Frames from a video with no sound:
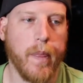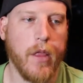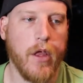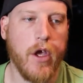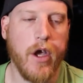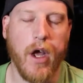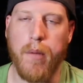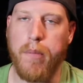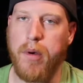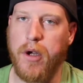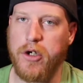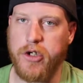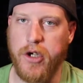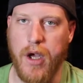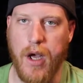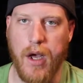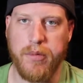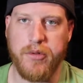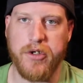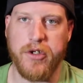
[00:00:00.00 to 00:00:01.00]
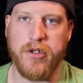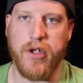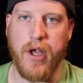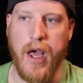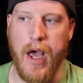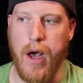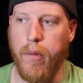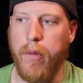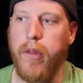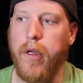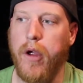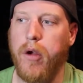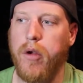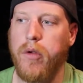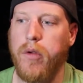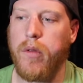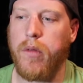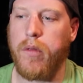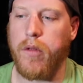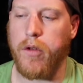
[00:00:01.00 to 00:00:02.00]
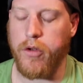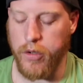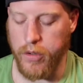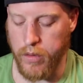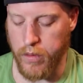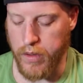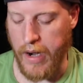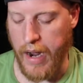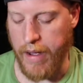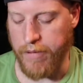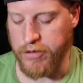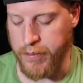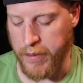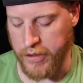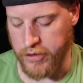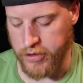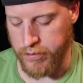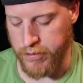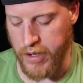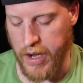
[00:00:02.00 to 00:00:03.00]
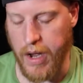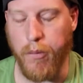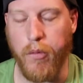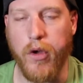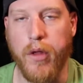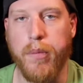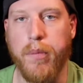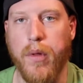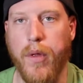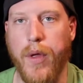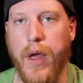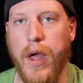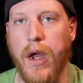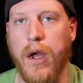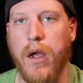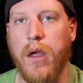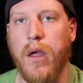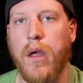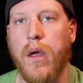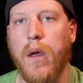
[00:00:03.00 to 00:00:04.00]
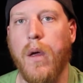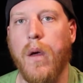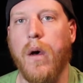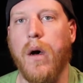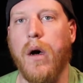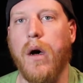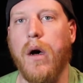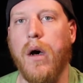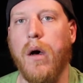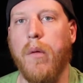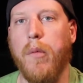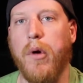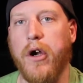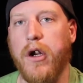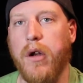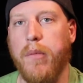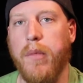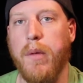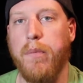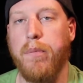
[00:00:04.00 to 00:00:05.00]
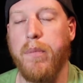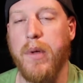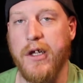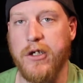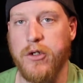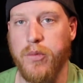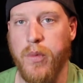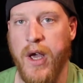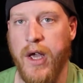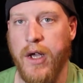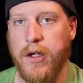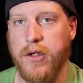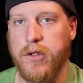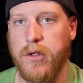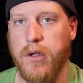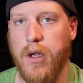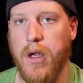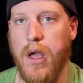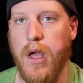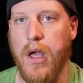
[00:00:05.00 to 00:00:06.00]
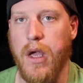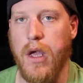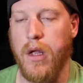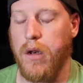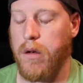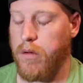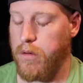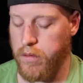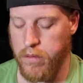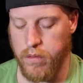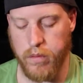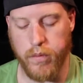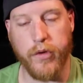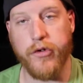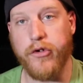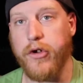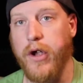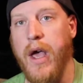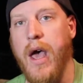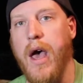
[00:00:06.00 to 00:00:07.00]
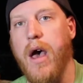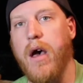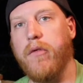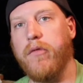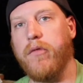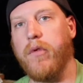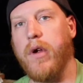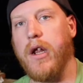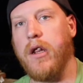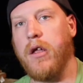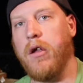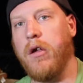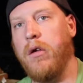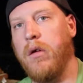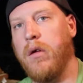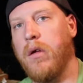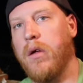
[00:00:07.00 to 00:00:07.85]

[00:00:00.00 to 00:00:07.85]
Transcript: You got a bunch of options out there. The two that I've spent some time with playing are going to be beeswax, and which I have right here.